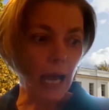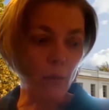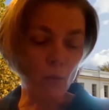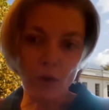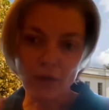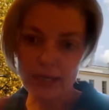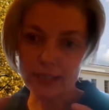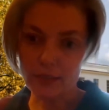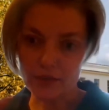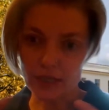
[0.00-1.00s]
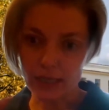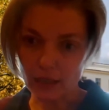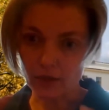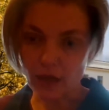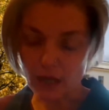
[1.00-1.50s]
And what they did to
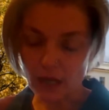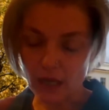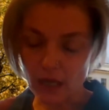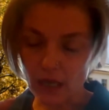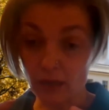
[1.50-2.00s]
kick their